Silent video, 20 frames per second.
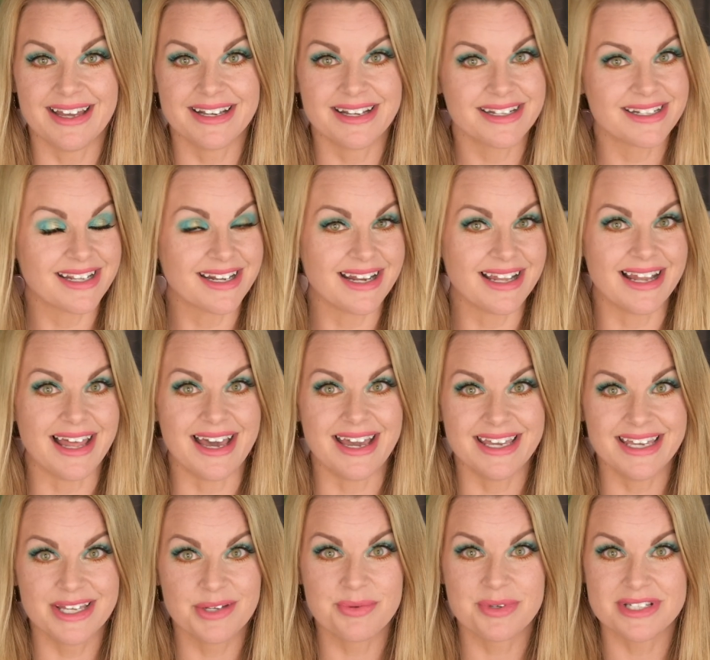Not gonna lie,
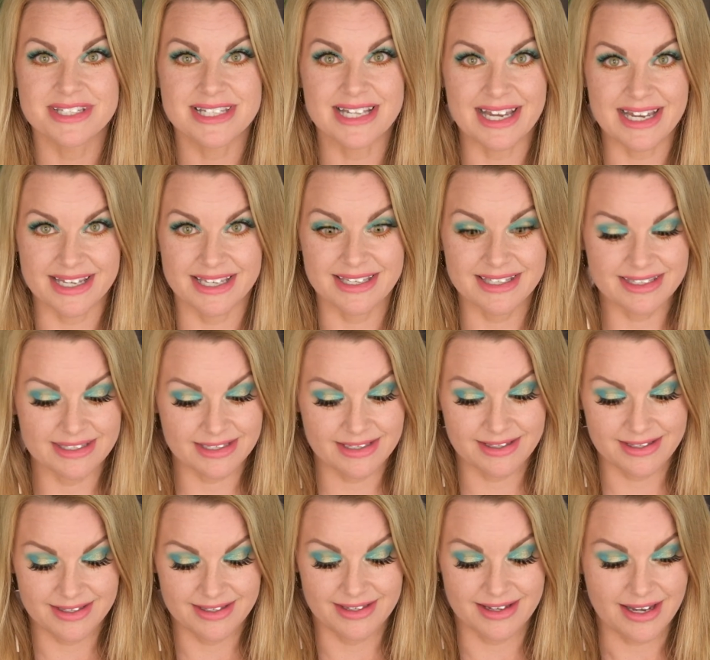it was like
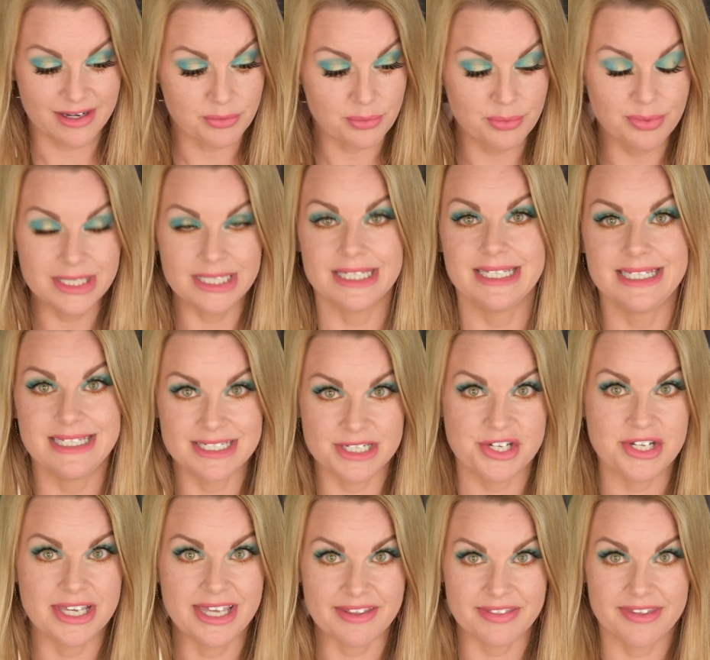I really needed
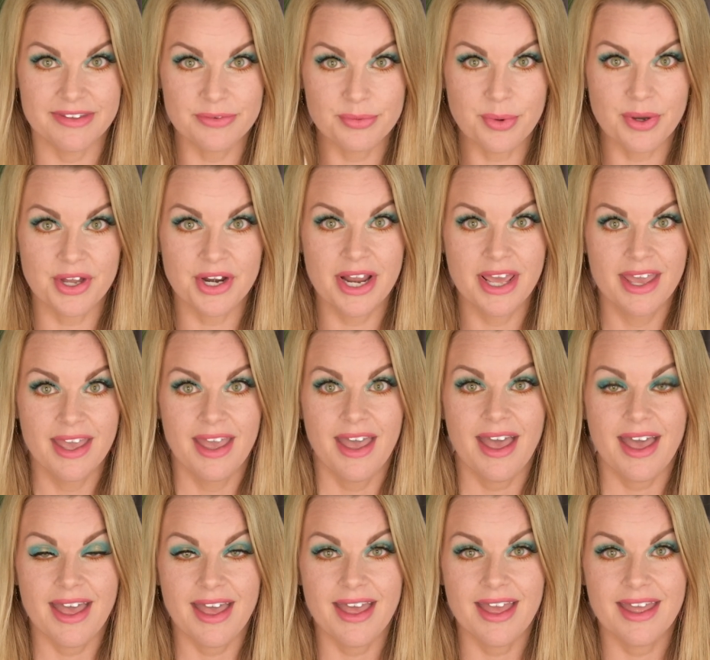to get this one.
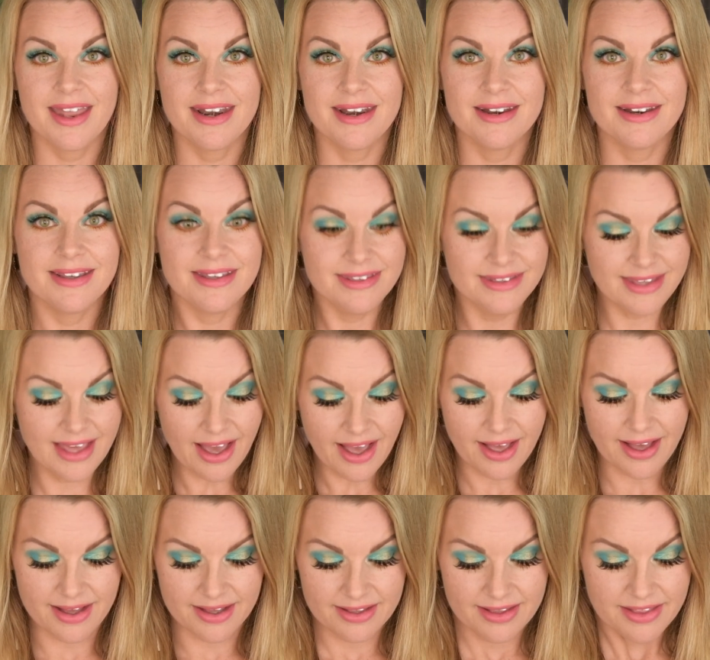And
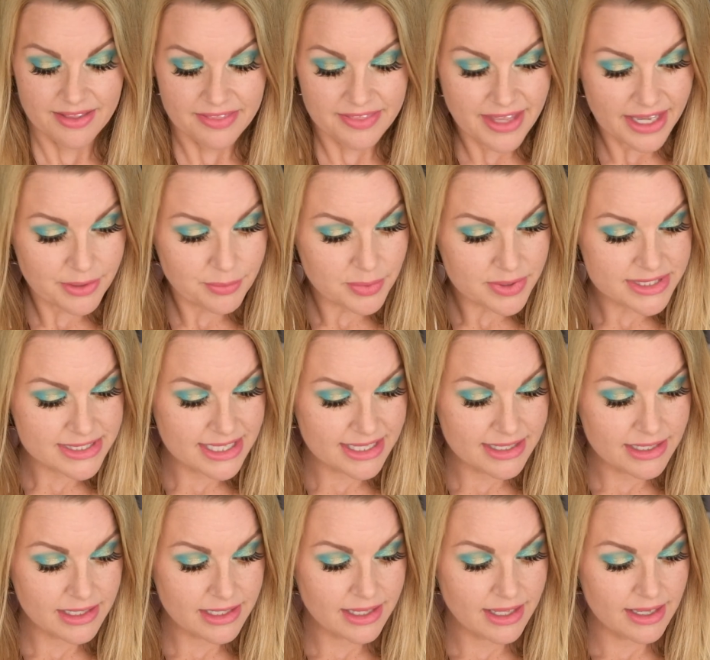yeah, that was
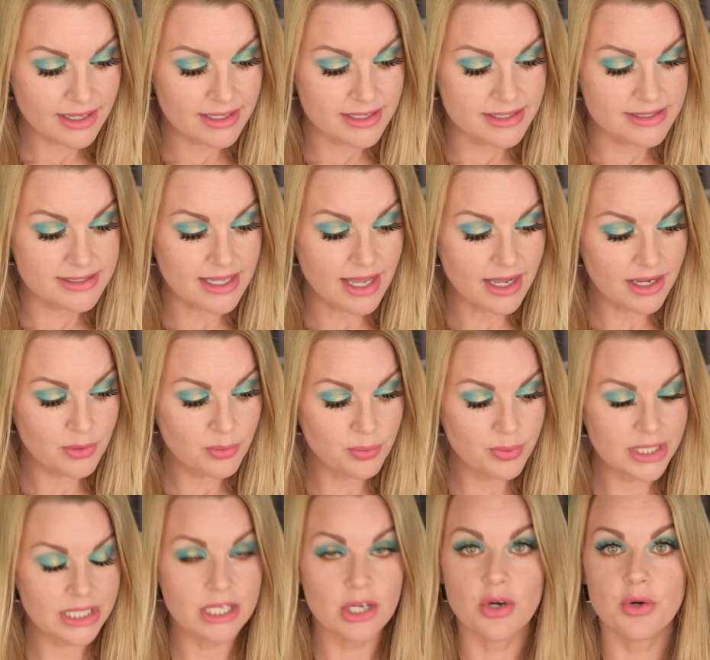it, guys. I
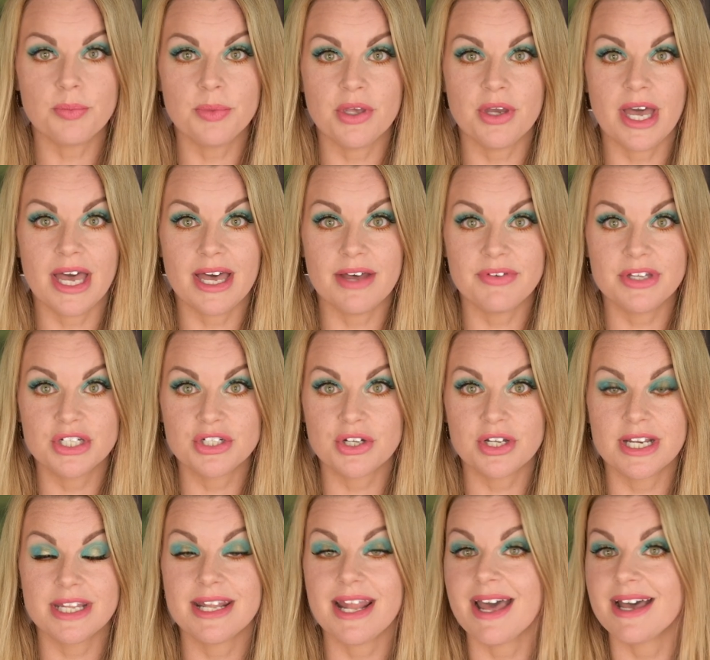really hope you have
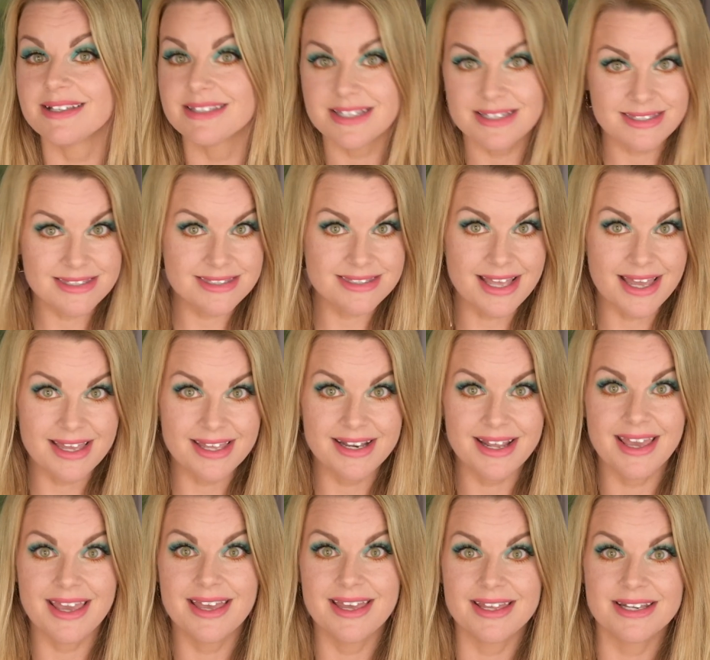enjoyed it, as I said,
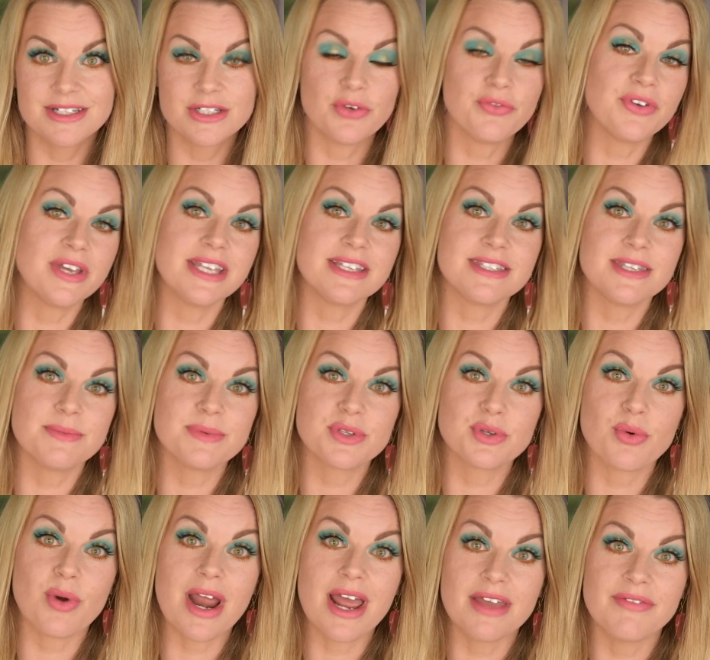and don't forget to
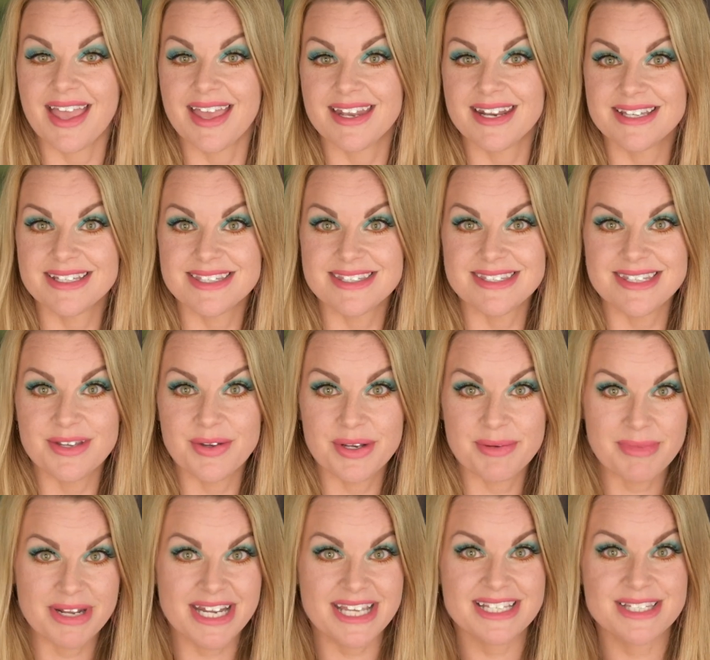subscribe, and I see you in
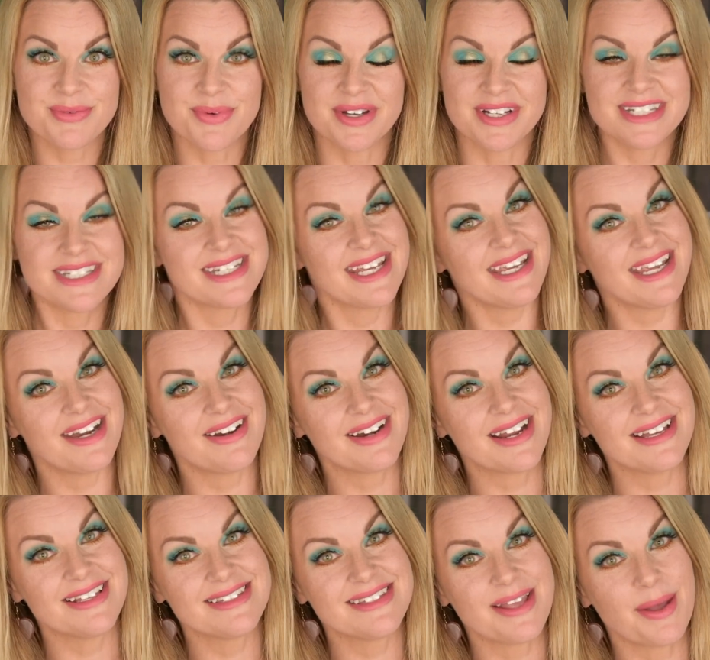my next one. Take care,
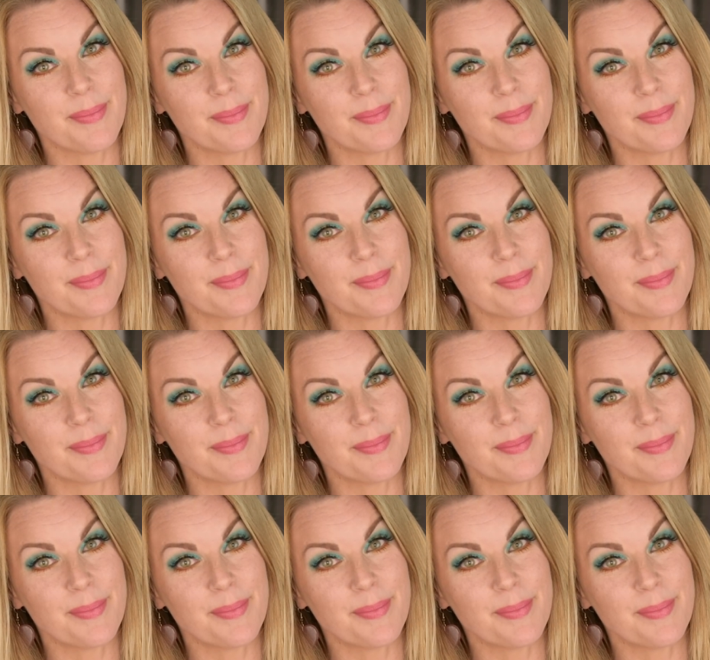guys.